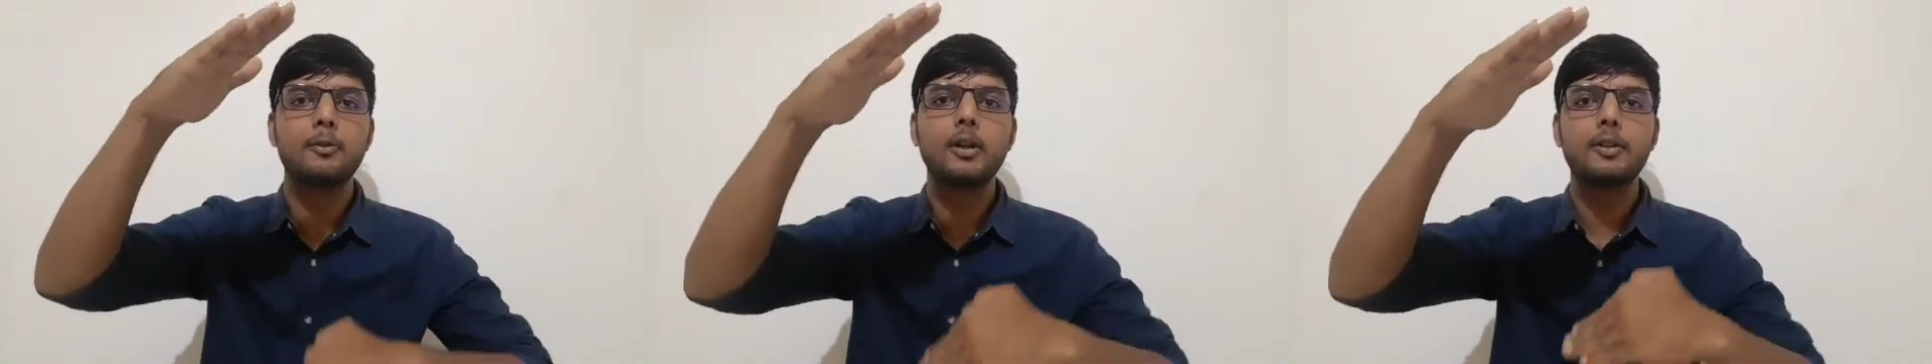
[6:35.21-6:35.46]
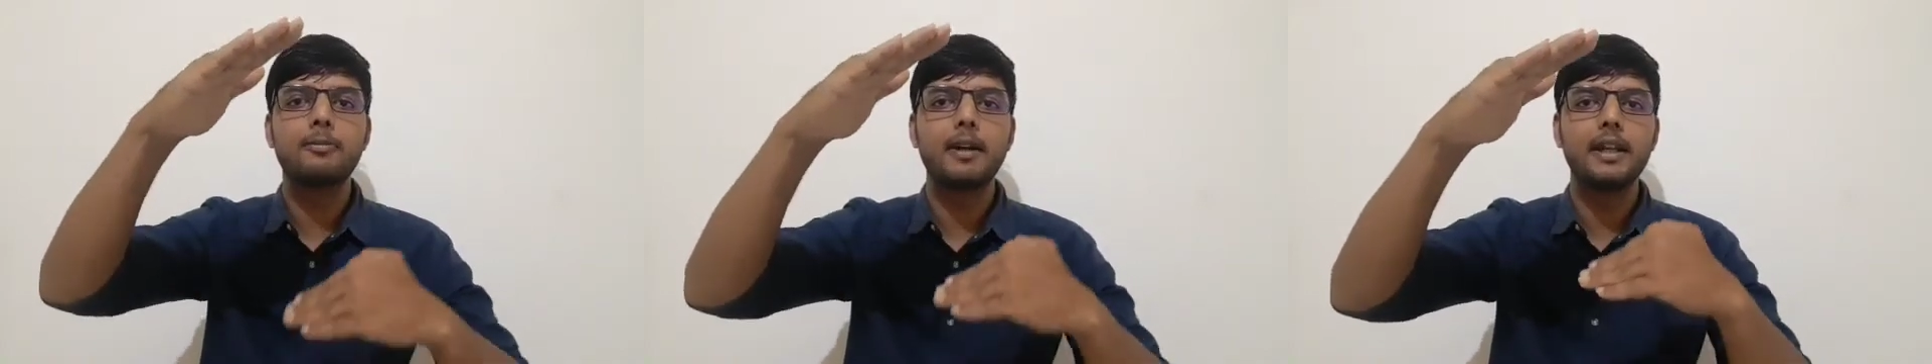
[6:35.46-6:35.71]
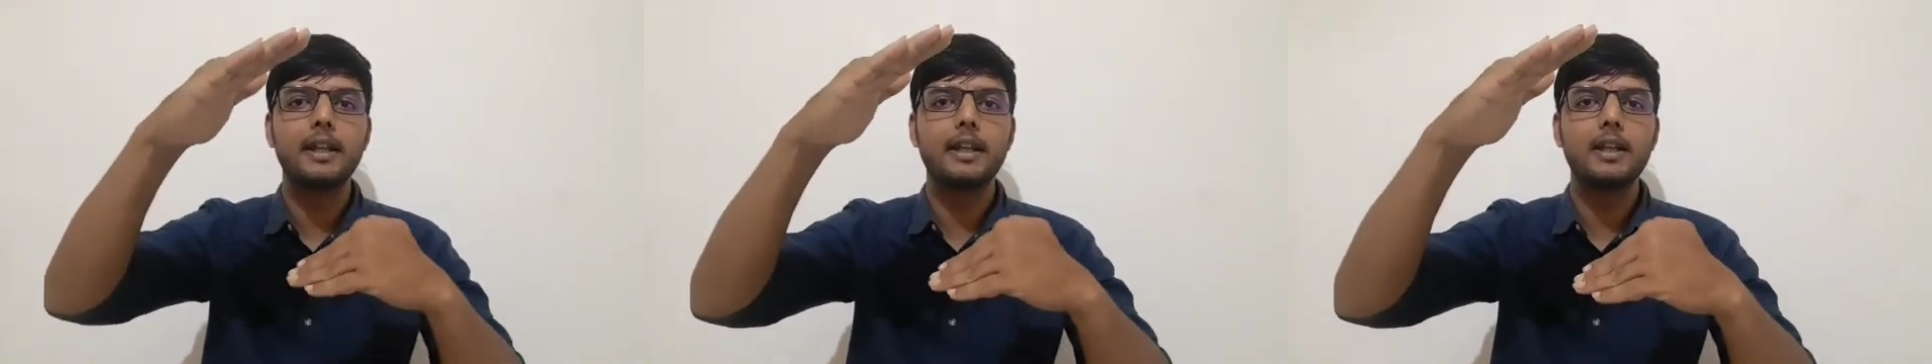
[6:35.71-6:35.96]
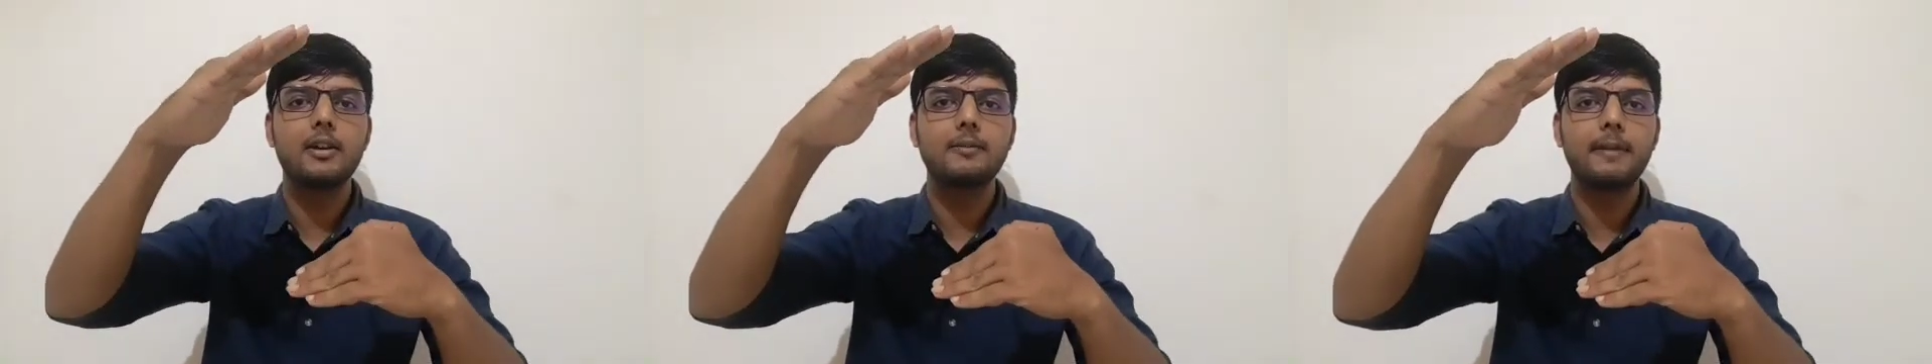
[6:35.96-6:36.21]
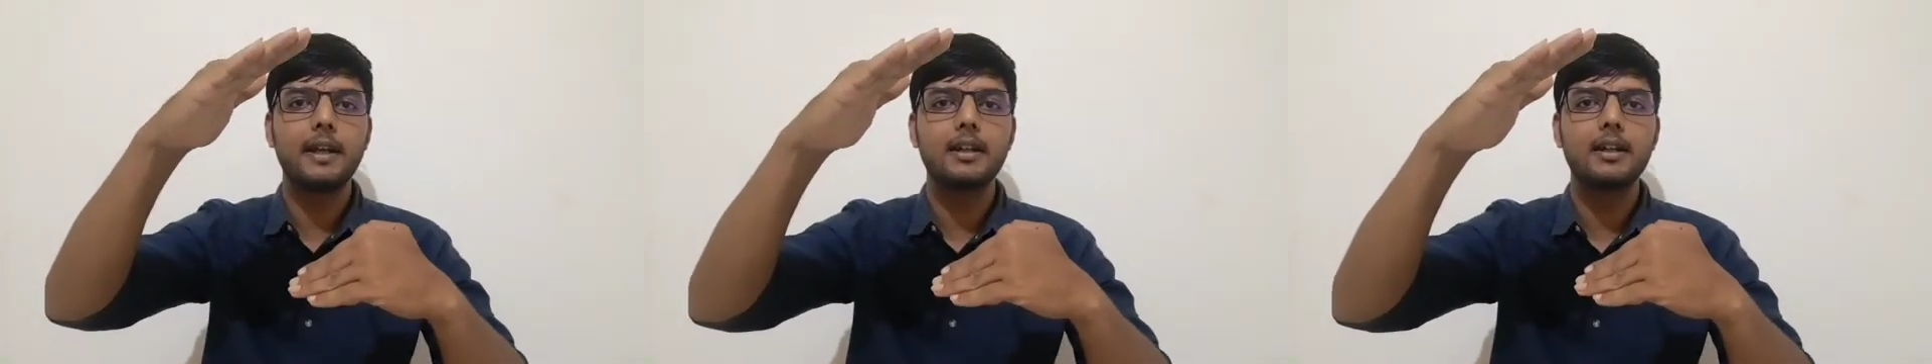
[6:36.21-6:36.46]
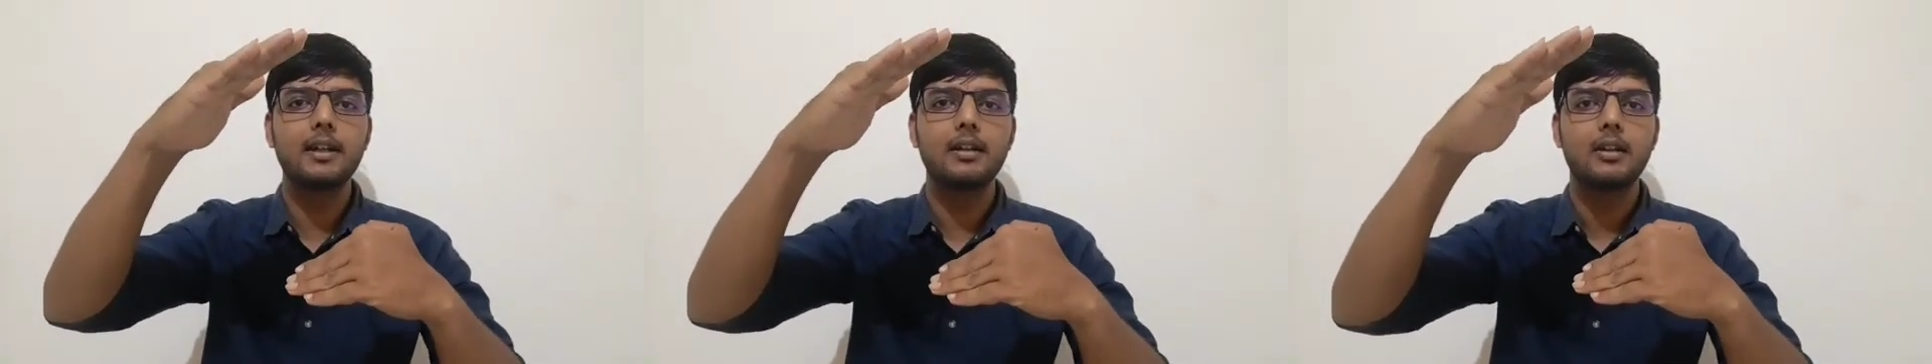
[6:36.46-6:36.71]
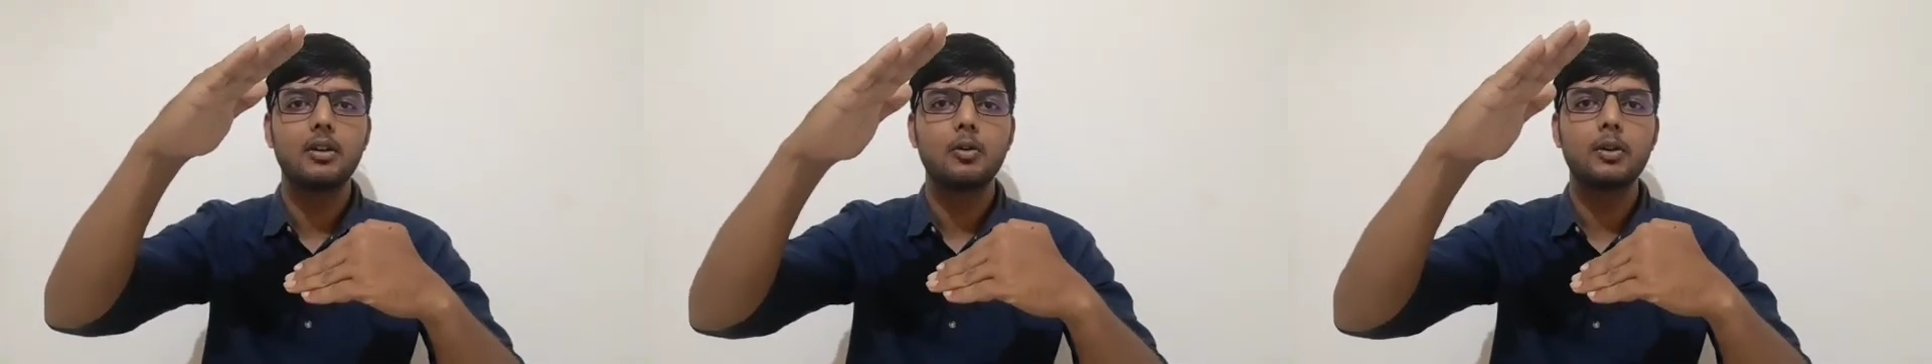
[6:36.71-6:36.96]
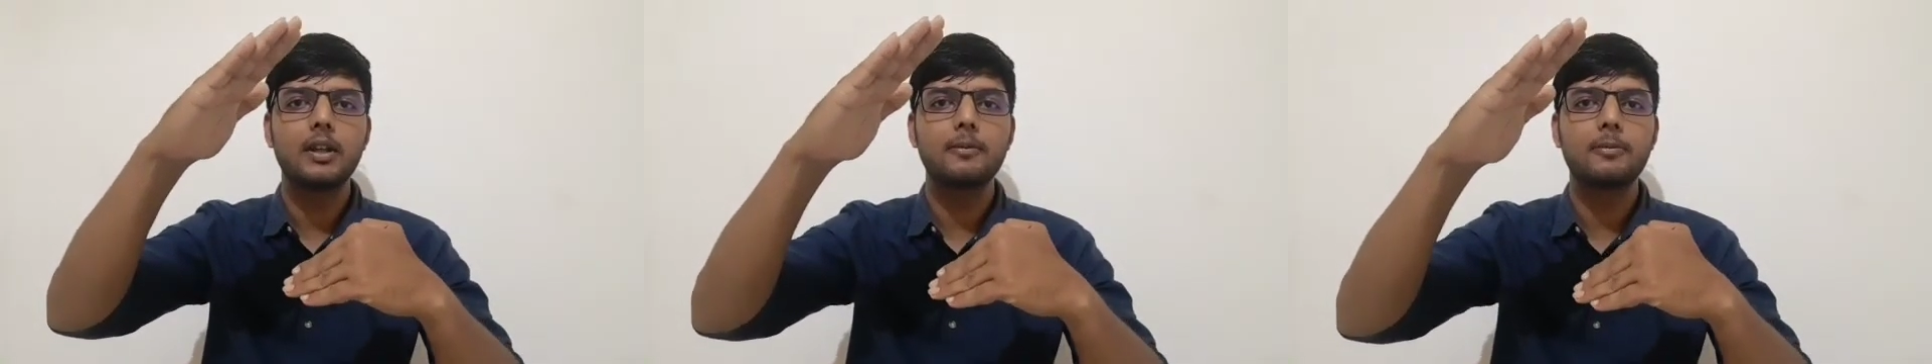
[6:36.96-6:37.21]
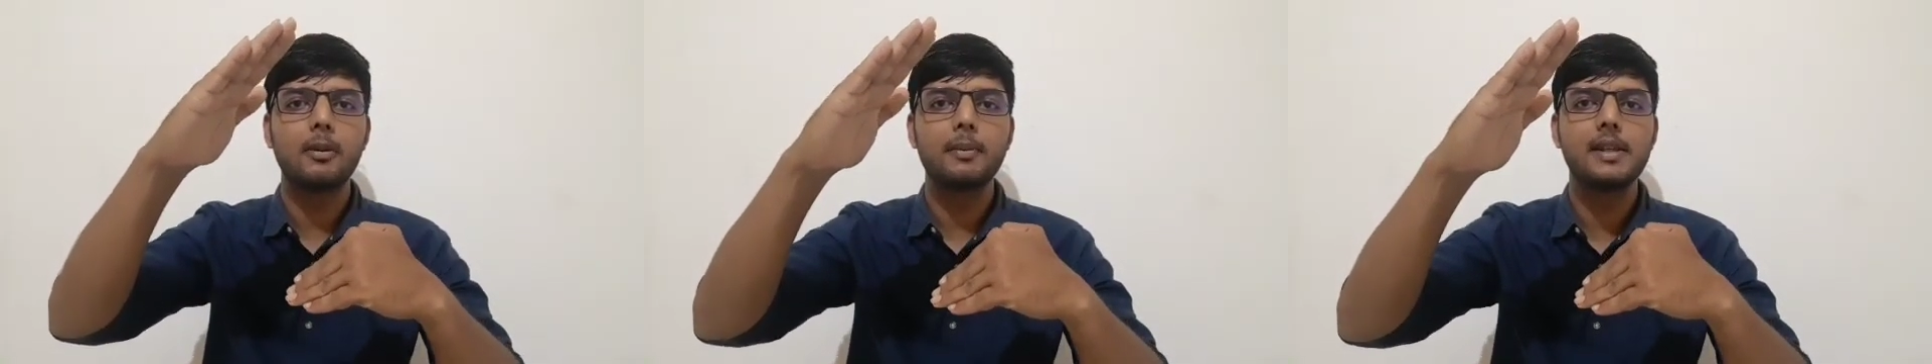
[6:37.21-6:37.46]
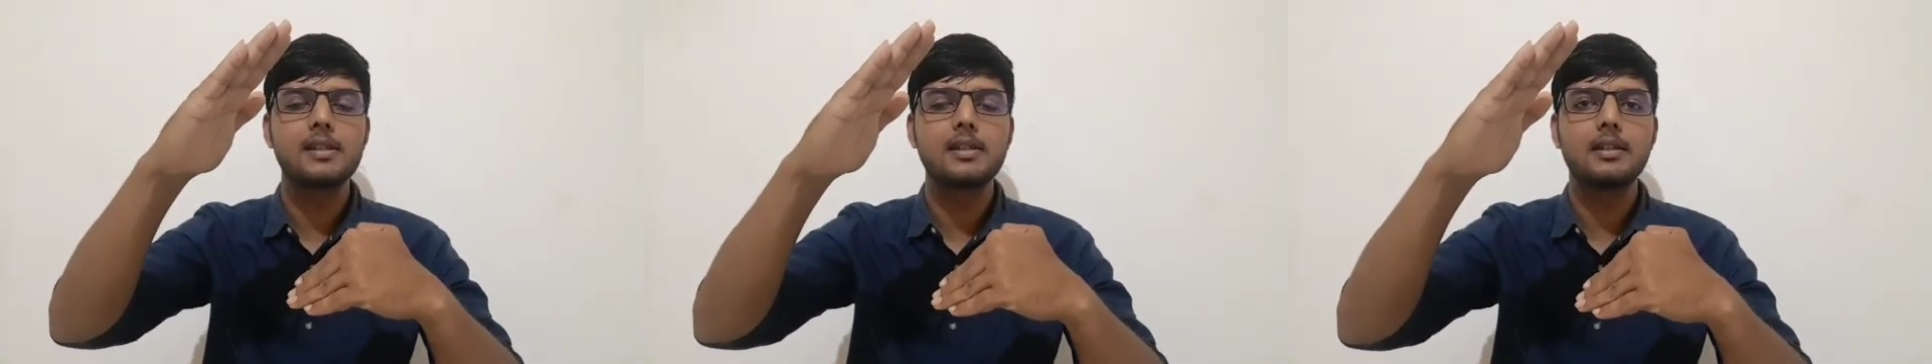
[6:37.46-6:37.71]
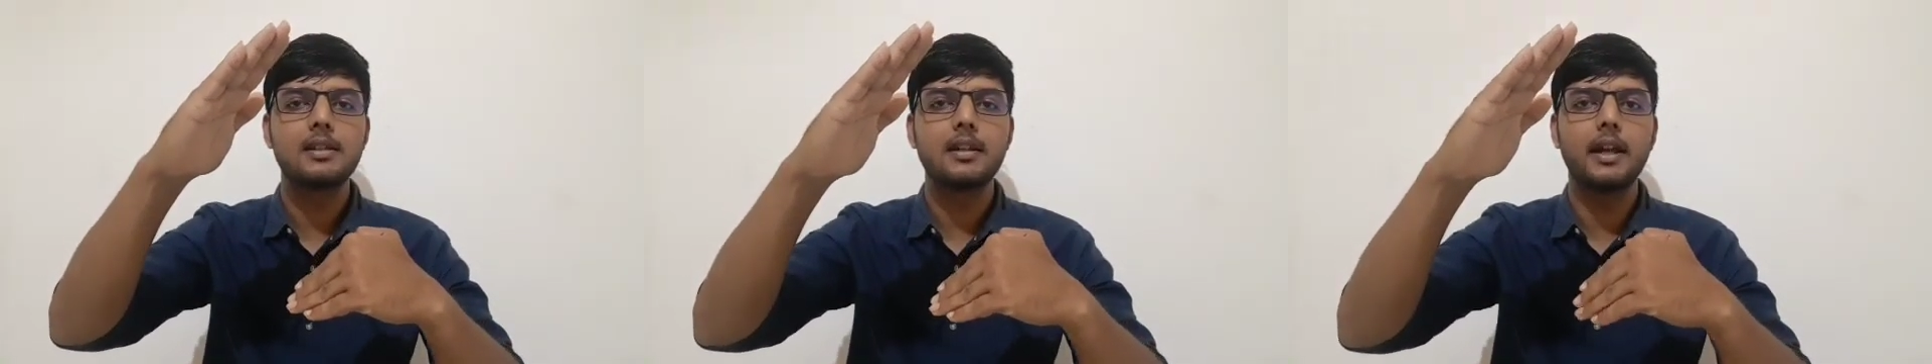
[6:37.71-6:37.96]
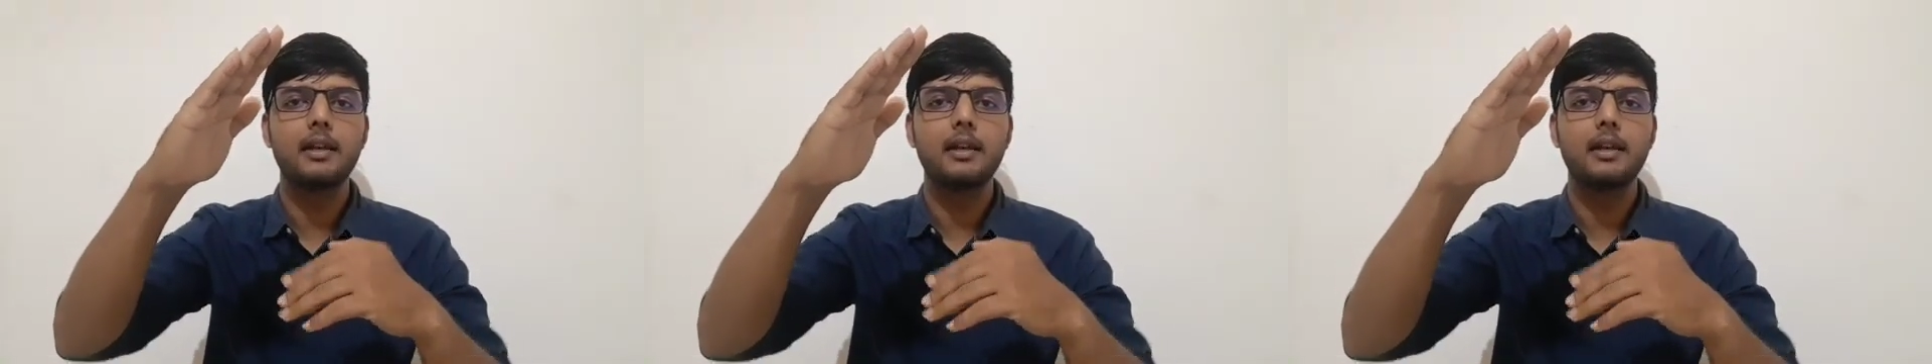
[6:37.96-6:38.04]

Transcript: 45 degree of angle, okay, from each other.